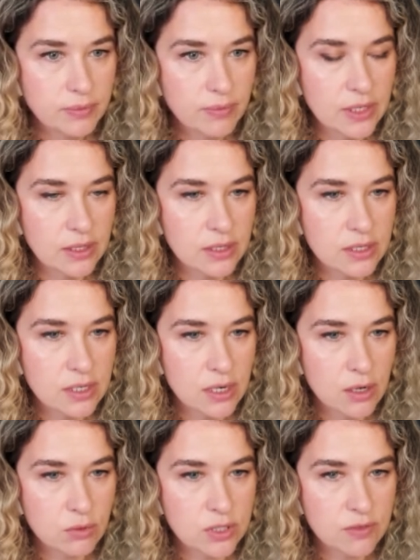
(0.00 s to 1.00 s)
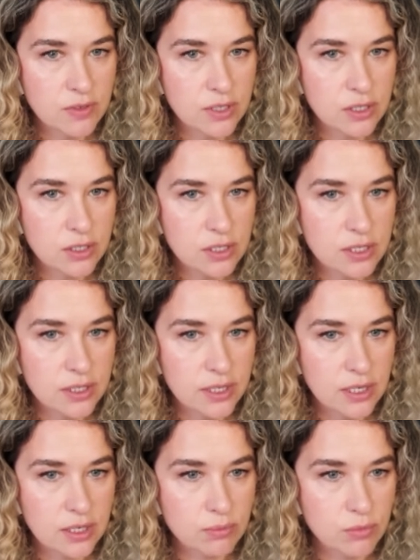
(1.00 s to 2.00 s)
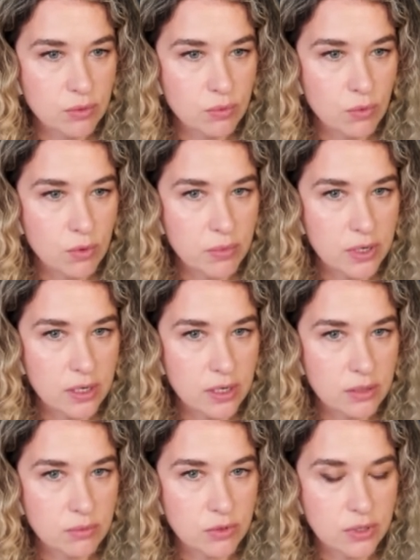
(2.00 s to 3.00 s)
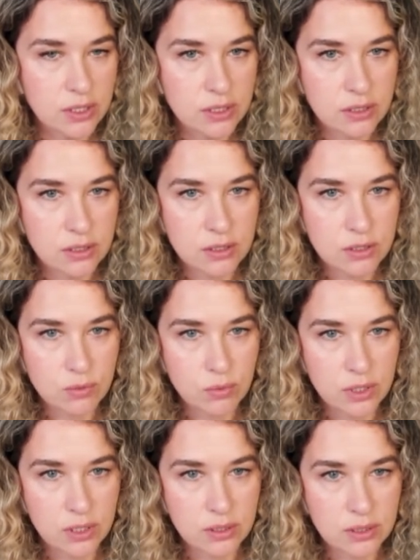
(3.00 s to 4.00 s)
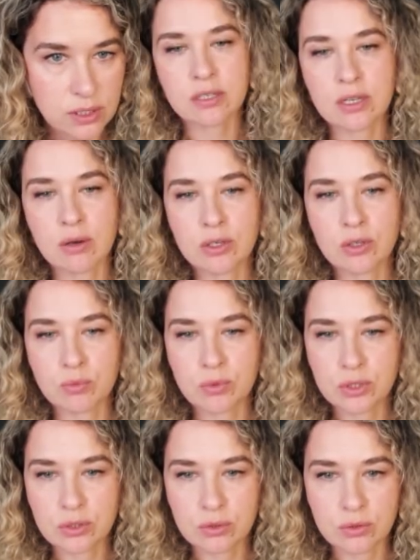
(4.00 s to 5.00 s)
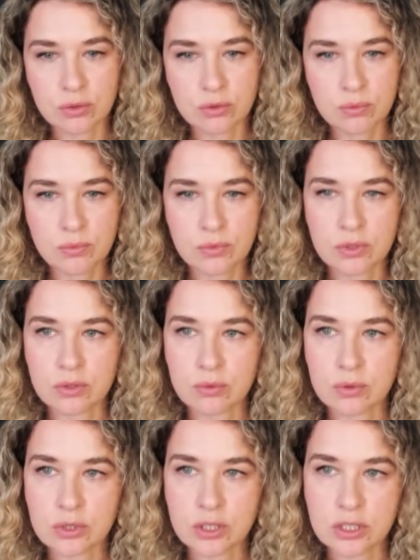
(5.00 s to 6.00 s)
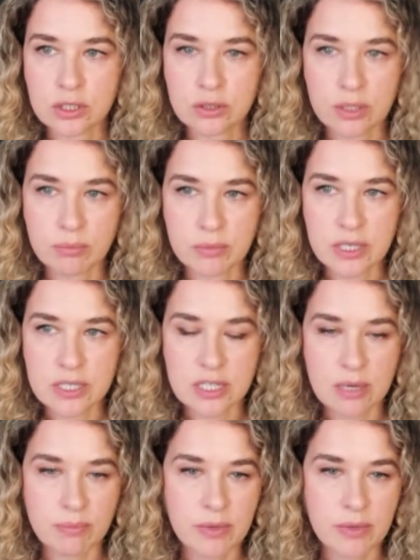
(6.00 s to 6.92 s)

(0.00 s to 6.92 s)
These are our spheres. They can be warmer and brighter as well. Now I know what to do, so I'll just make some